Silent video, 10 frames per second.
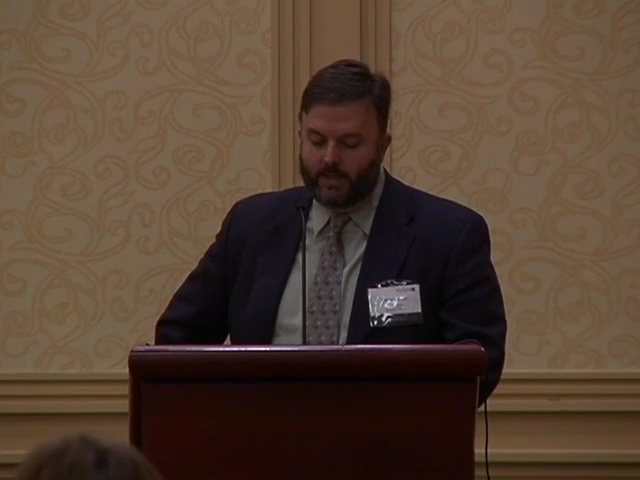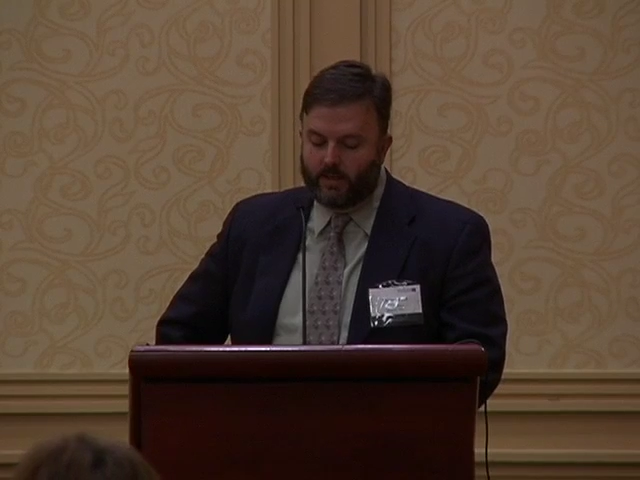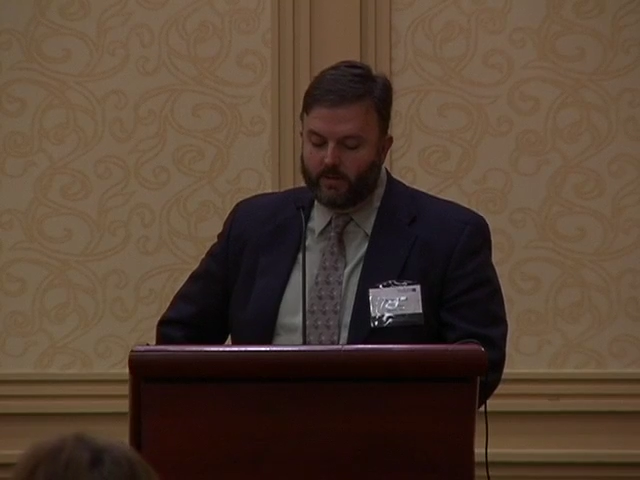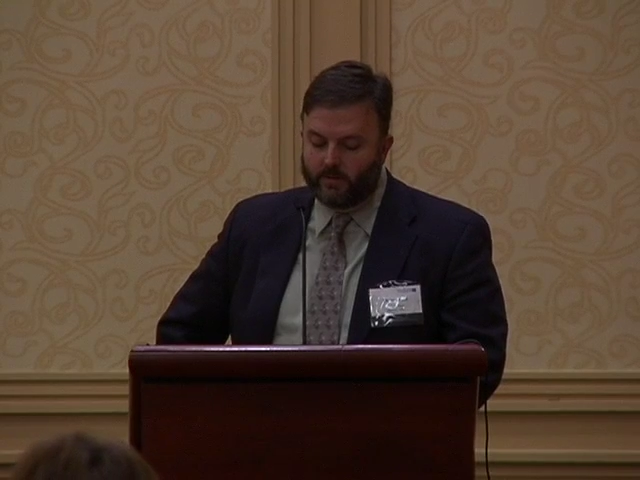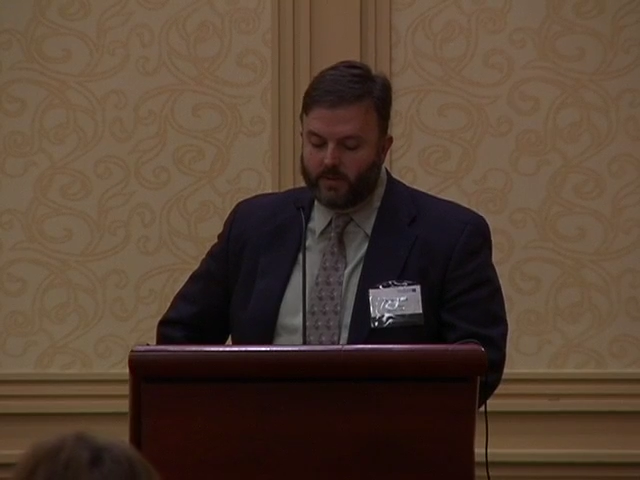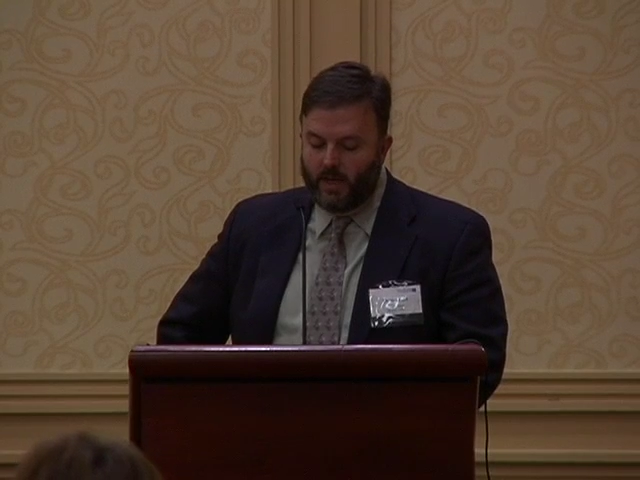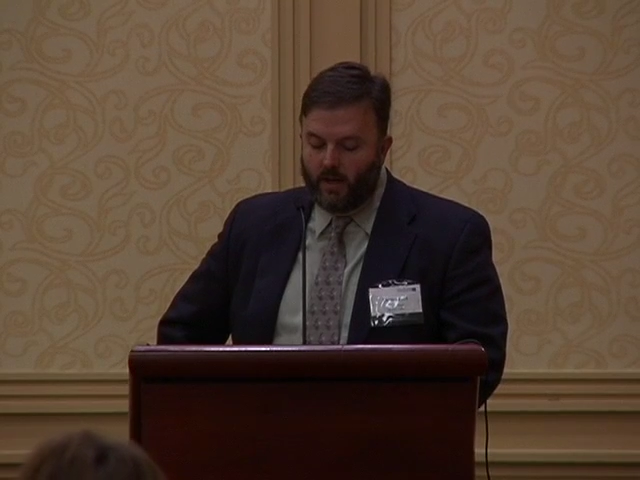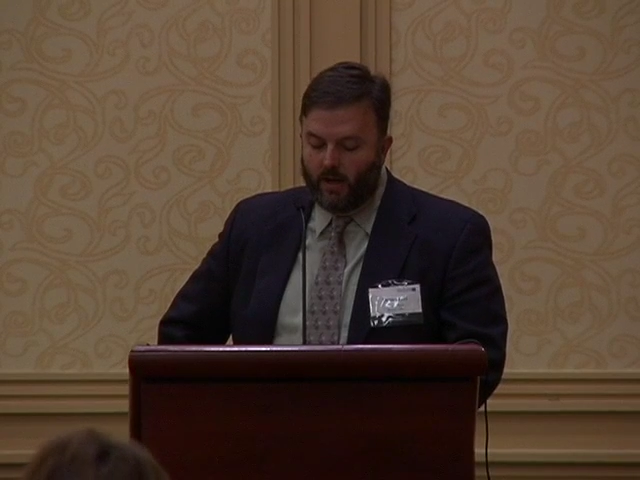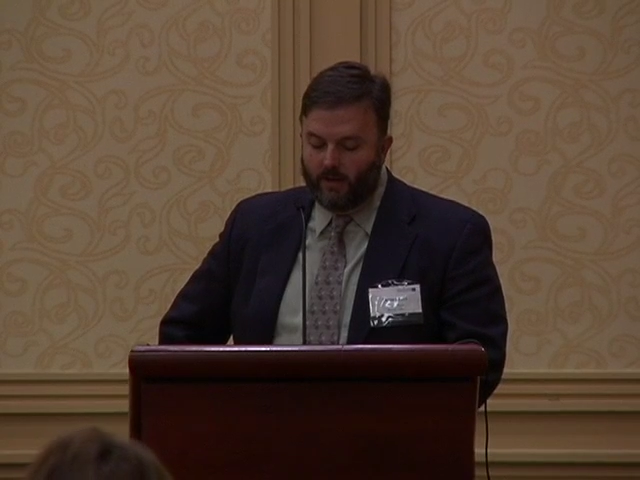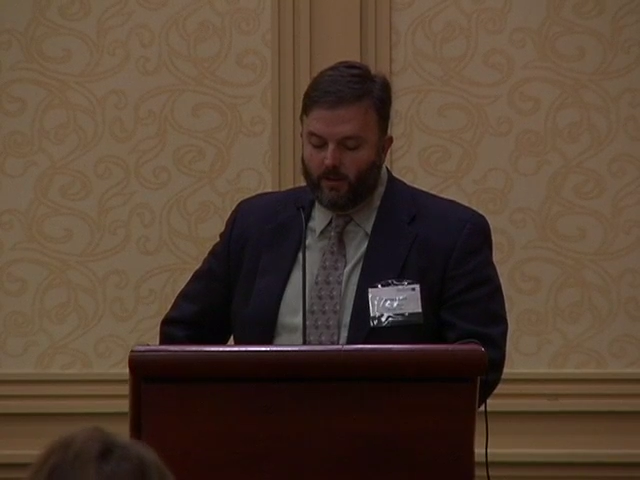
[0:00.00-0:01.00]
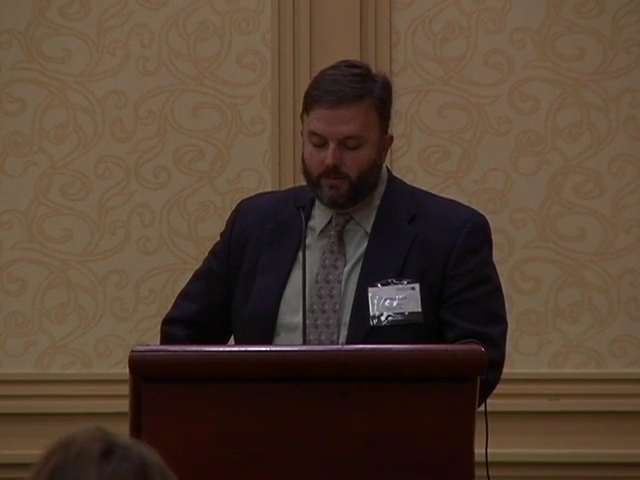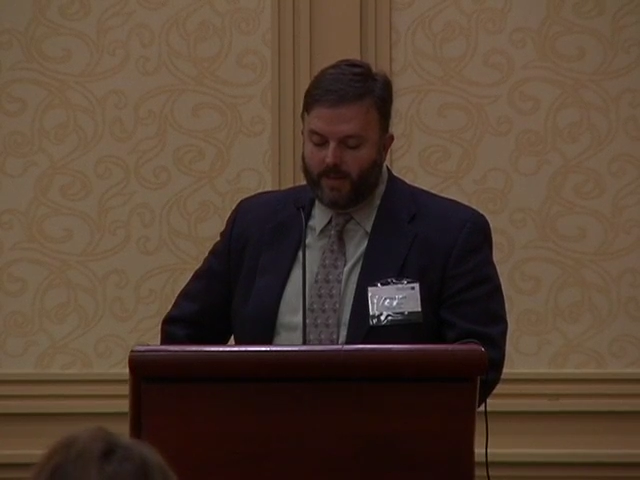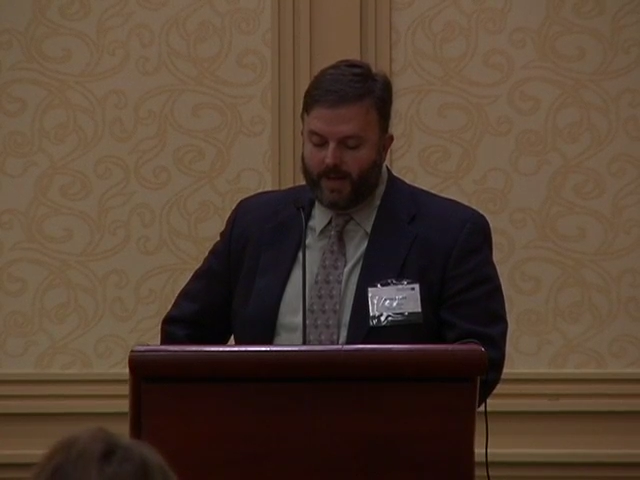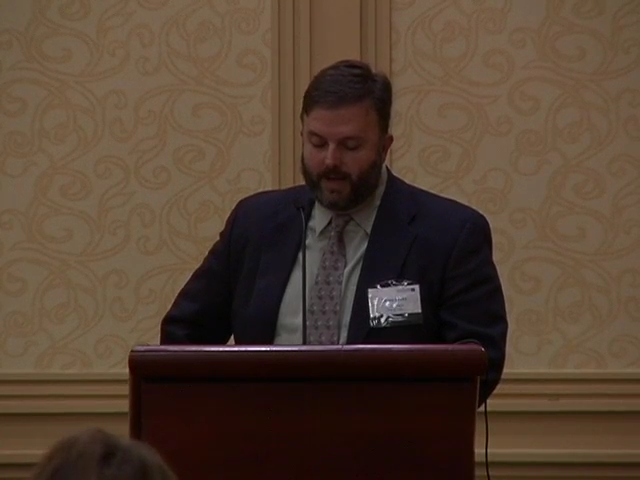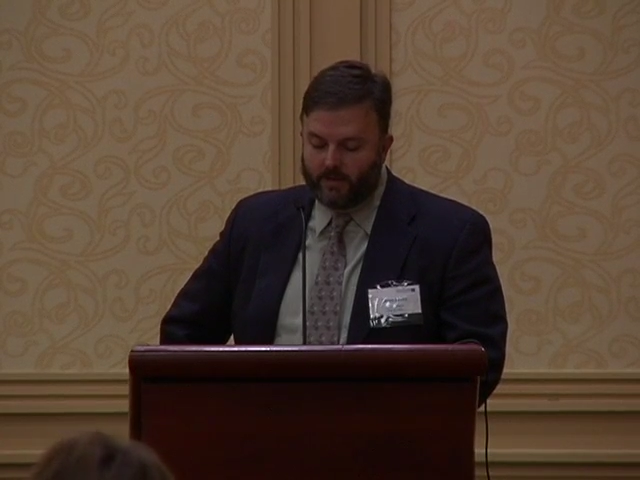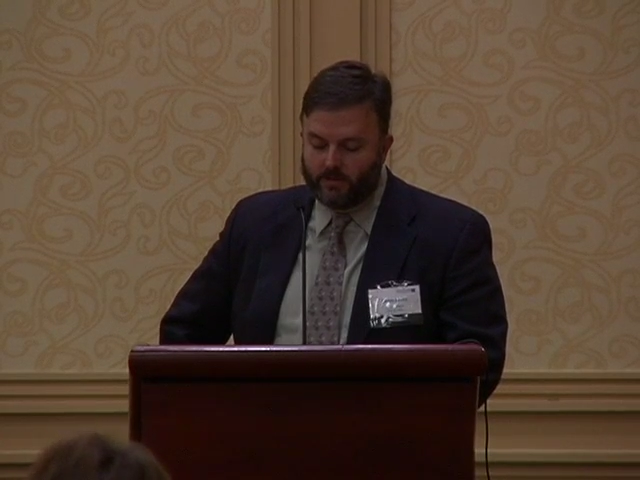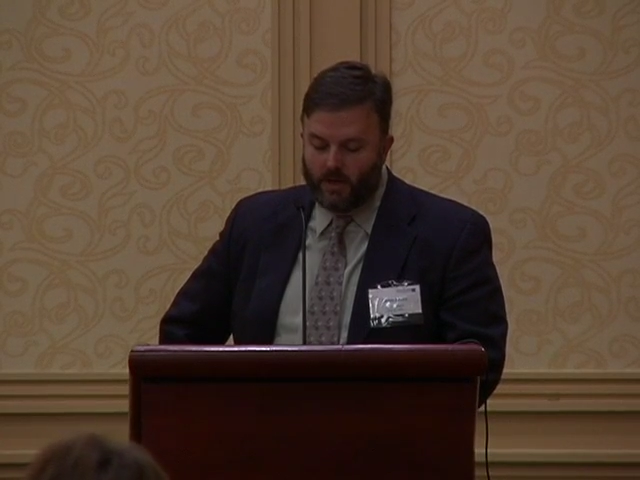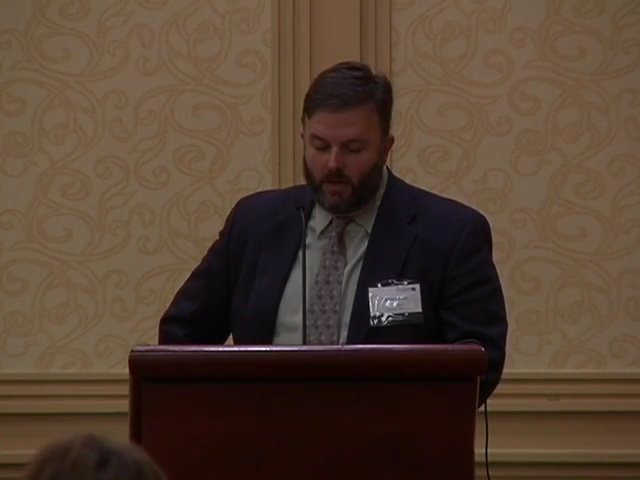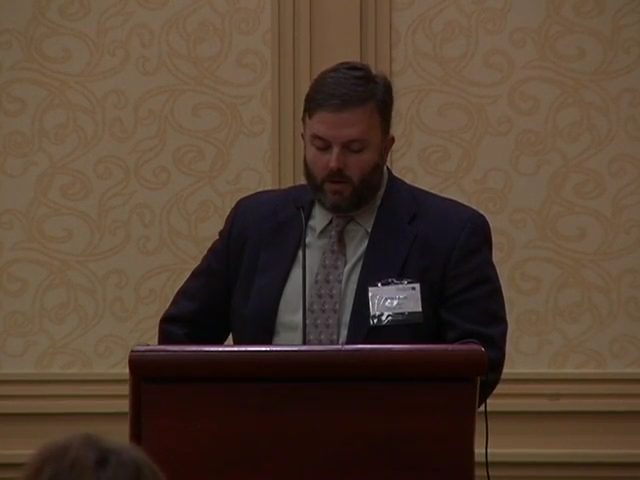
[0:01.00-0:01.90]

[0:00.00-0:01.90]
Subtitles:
heels all over the house,